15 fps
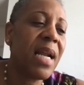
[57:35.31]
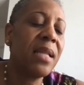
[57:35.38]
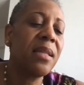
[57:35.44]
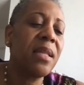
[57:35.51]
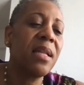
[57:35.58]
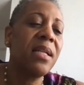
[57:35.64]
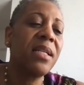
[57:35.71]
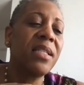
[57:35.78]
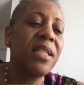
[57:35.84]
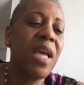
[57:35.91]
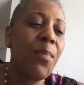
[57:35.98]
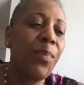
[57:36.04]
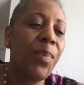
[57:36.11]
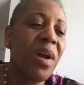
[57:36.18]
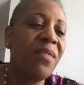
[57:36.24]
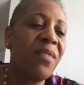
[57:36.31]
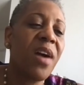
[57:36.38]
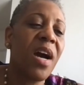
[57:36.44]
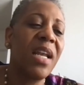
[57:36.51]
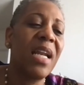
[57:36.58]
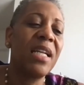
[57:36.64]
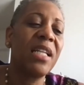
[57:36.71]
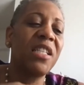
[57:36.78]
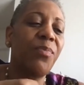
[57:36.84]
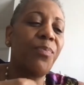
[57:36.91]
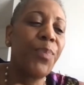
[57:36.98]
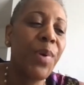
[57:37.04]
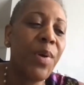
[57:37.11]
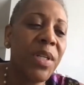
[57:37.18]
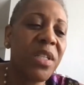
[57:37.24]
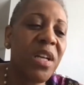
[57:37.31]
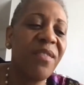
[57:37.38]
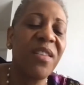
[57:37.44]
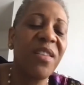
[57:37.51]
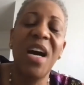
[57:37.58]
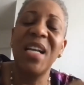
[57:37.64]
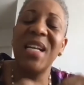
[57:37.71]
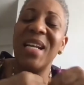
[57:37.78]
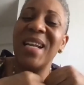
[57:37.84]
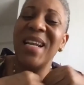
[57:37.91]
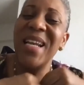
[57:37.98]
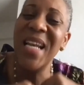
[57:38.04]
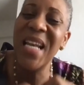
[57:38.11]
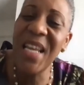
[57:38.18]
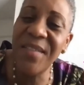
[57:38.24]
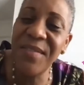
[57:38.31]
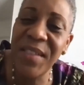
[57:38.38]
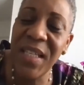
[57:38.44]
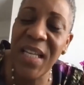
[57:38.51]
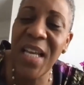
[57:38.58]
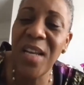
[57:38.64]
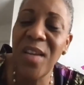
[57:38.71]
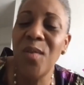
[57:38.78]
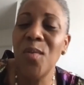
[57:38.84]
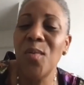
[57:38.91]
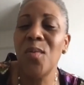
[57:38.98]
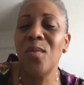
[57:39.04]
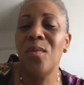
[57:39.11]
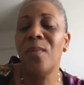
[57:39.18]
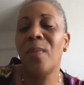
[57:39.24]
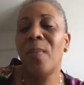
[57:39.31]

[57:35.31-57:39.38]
he says, the temple of God and the Spirit of God lives in you.